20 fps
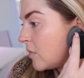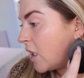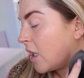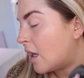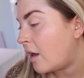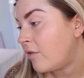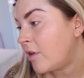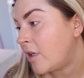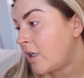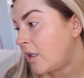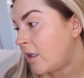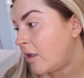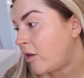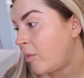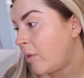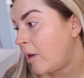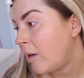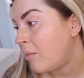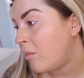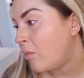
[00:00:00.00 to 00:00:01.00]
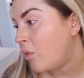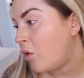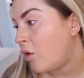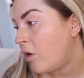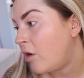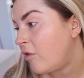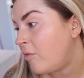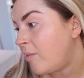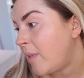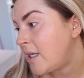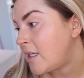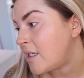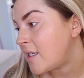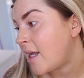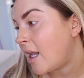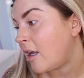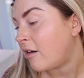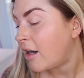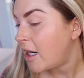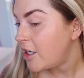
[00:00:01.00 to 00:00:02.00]
Covered a little bit more with my
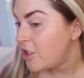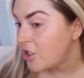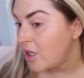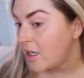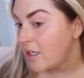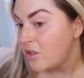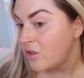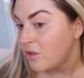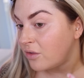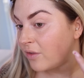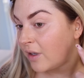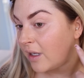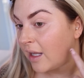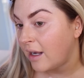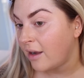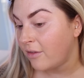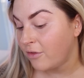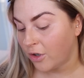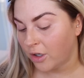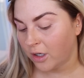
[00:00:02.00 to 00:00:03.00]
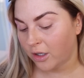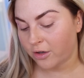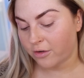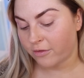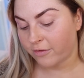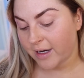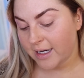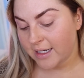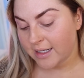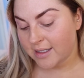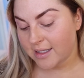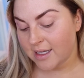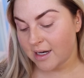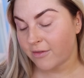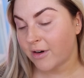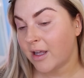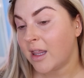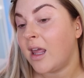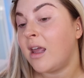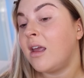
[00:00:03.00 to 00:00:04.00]
discoloration. I still feel like I've got a lot of redness and
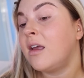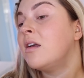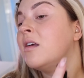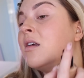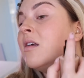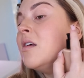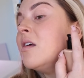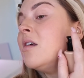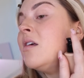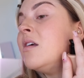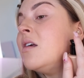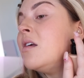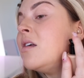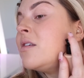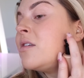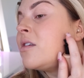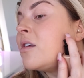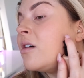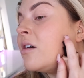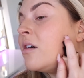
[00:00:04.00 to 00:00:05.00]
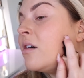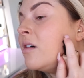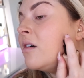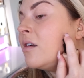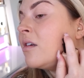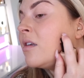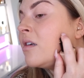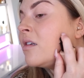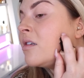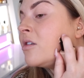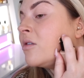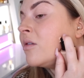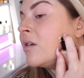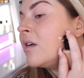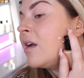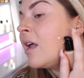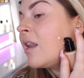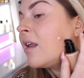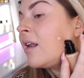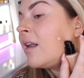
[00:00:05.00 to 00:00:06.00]
everything. So let's do
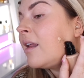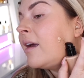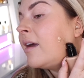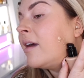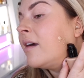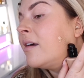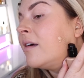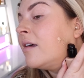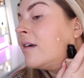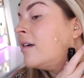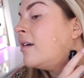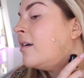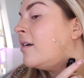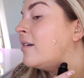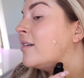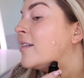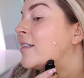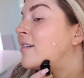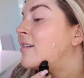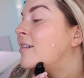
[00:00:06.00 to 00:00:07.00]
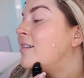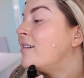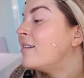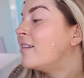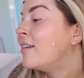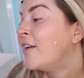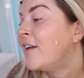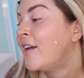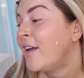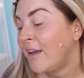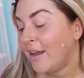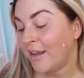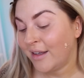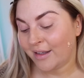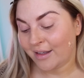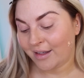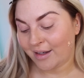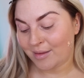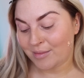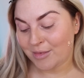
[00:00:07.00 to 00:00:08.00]
another layer.
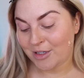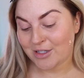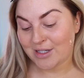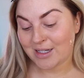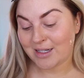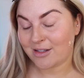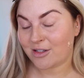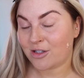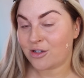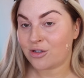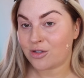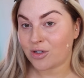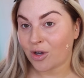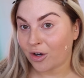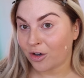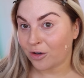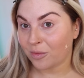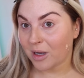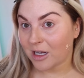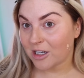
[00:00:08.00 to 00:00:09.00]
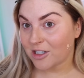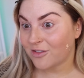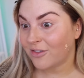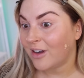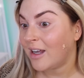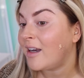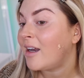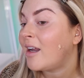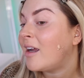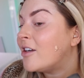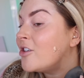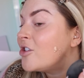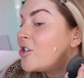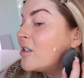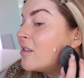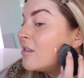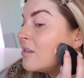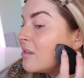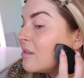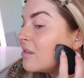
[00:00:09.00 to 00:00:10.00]
I'm using so much
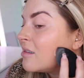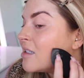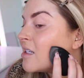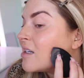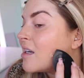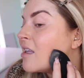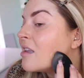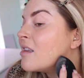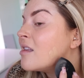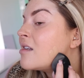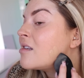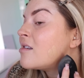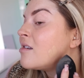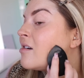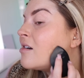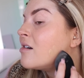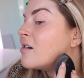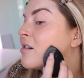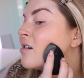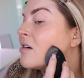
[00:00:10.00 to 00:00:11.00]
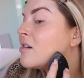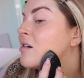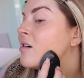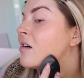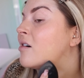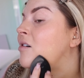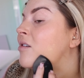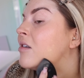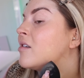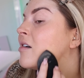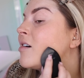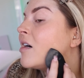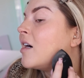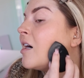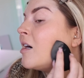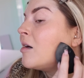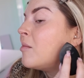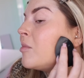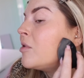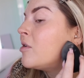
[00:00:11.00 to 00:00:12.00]
foundation to get this look. Holy
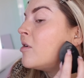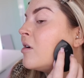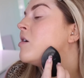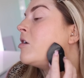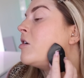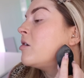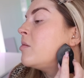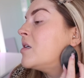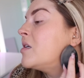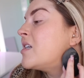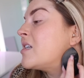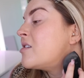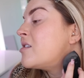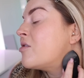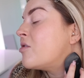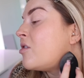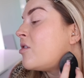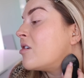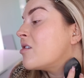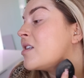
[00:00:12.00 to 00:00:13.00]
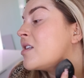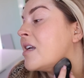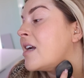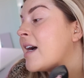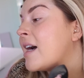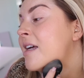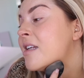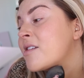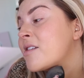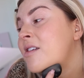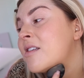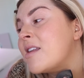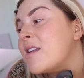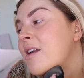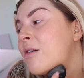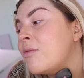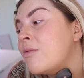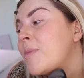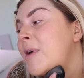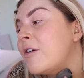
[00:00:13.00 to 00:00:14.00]
crap. I hope it doesn't oxidize, because
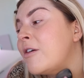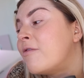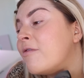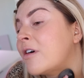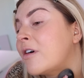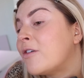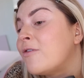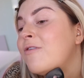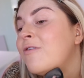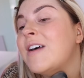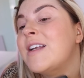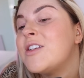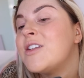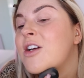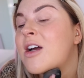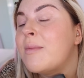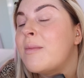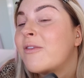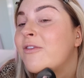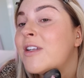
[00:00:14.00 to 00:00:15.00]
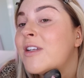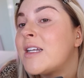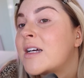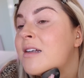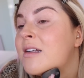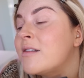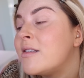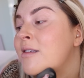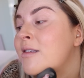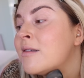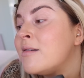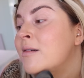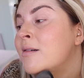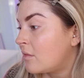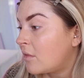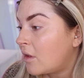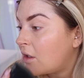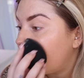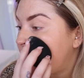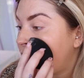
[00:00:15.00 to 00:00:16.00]
that'll be a real fun time if it does.
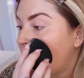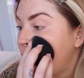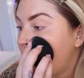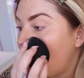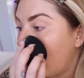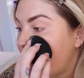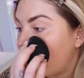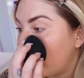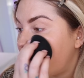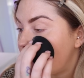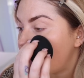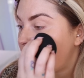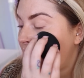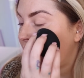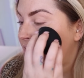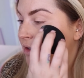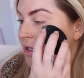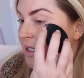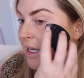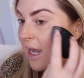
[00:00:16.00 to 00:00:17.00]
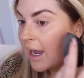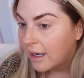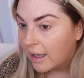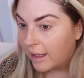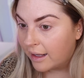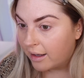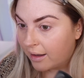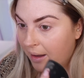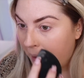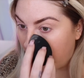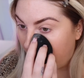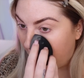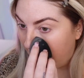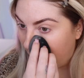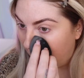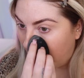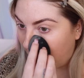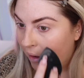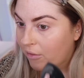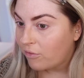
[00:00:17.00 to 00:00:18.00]
The full coverage, I have to say, like,
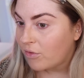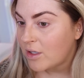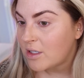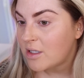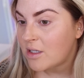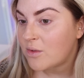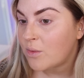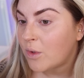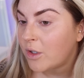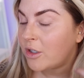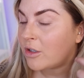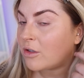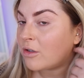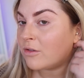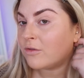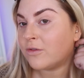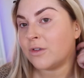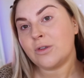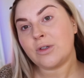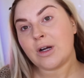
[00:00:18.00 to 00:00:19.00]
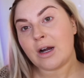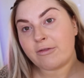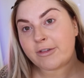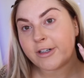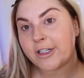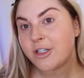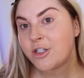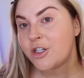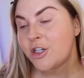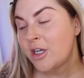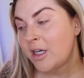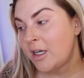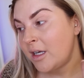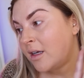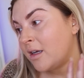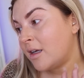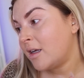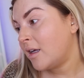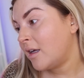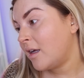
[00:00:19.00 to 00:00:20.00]
if this is what you call full coverage,
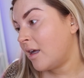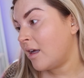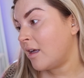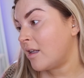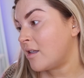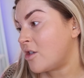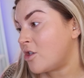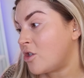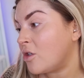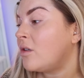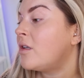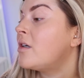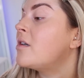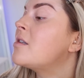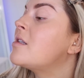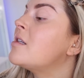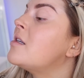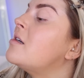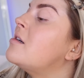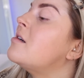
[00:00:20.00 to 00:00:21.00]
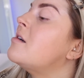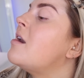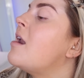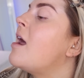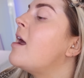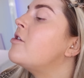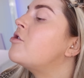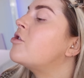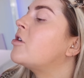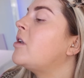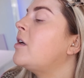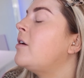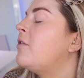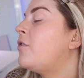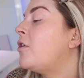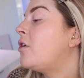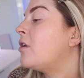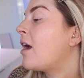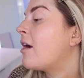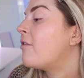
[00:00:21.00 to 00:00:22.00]
it still looks naturally
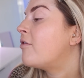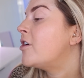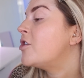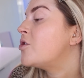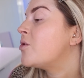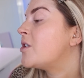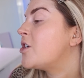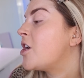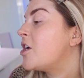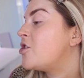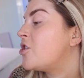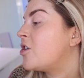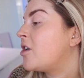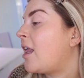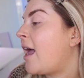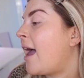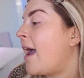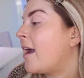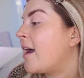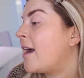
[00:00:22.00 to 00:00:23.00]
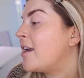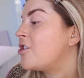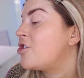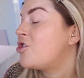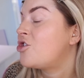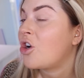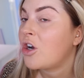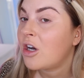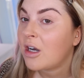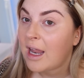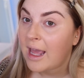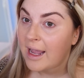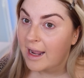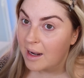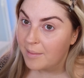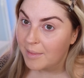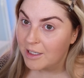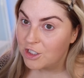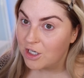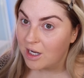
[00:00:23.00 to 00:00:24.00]
full coverage, which I do like. I just don't like
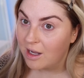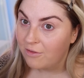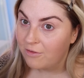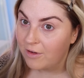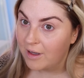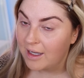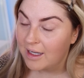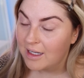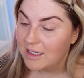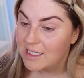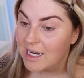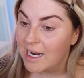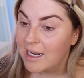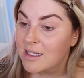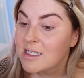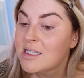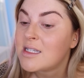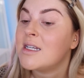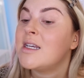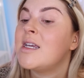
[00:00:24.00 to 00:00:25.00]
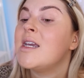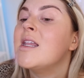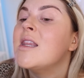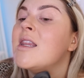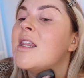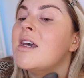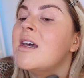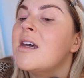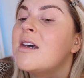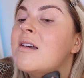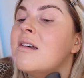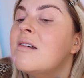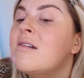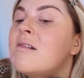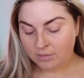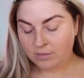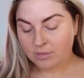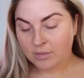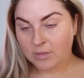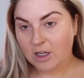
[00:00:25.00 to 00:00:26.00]
how much effort it takes to get there.
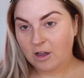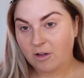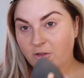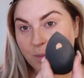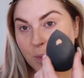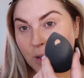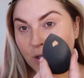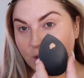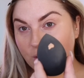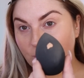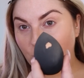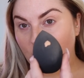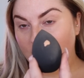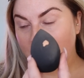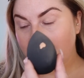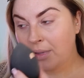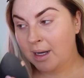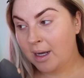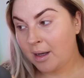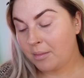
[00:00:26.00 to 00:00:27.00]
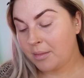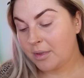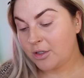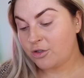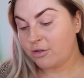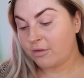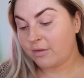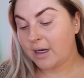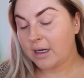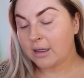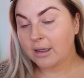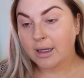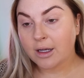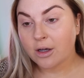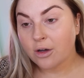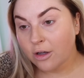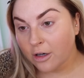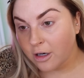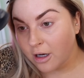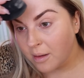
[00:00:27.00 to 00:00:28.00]
I've put one pump directly
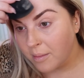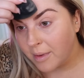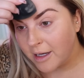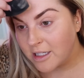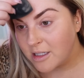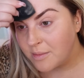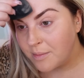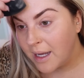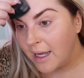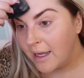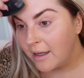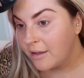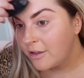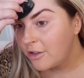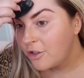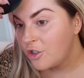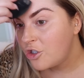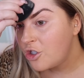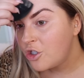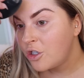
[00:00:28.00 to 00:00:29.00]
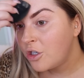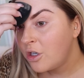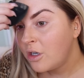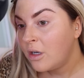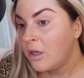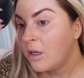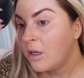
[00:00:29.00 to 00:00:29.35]
on it, my sponge.